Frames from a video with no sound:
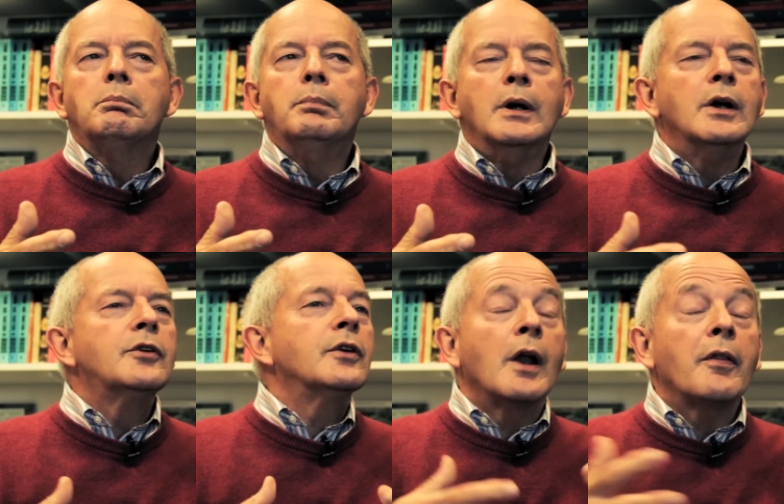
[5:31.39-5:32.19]

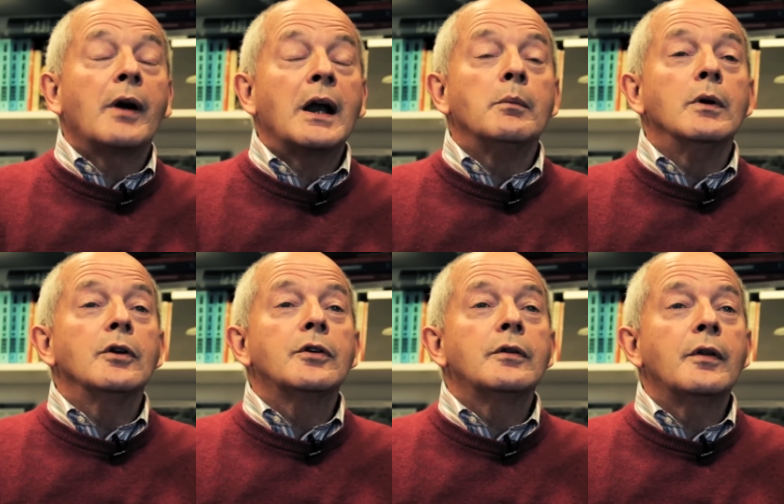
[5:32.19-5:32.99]
birds and other
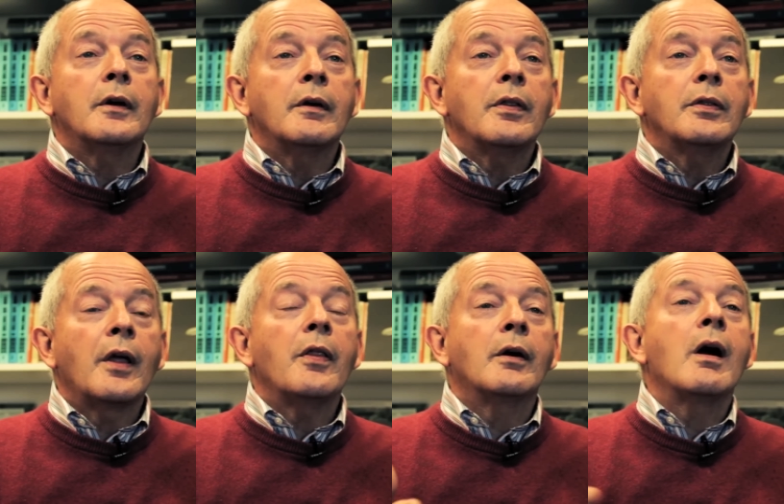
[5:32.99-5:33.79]
animals that, are,
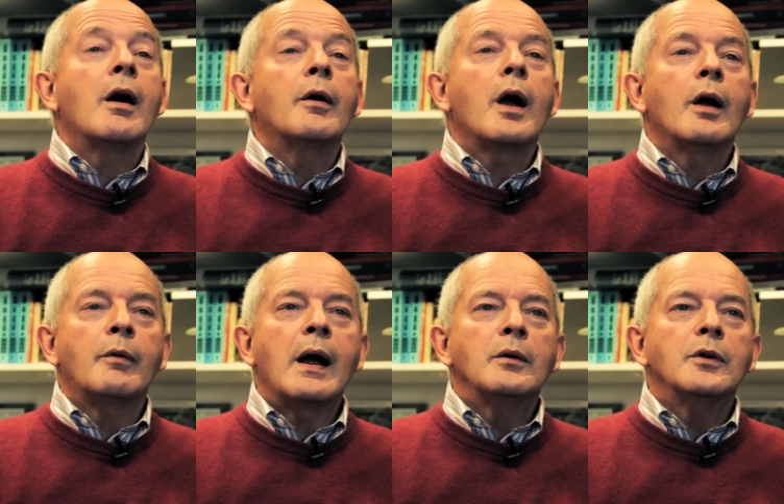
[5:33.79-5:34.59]
that there are
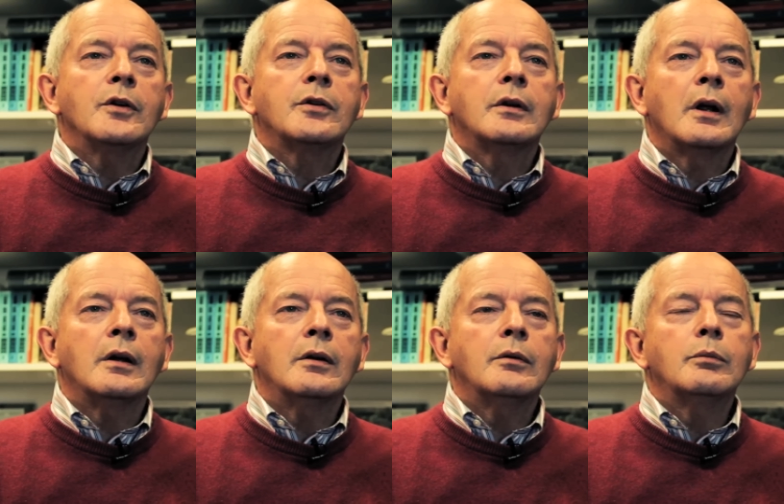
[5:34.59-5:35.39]
around us
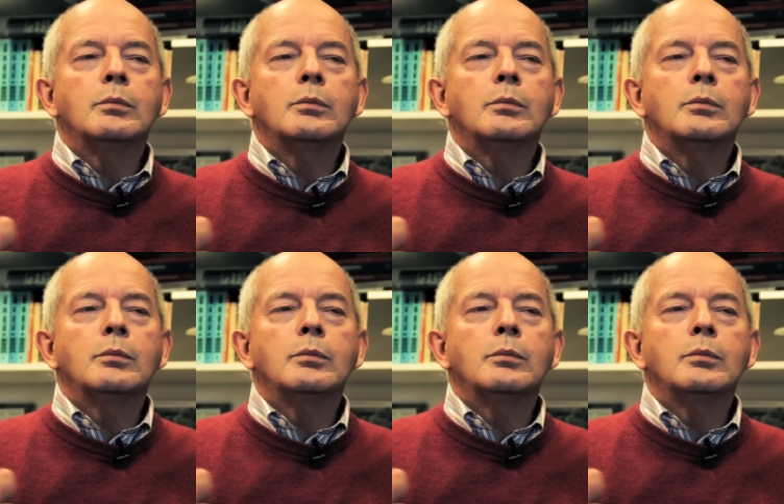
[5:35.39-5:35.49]
and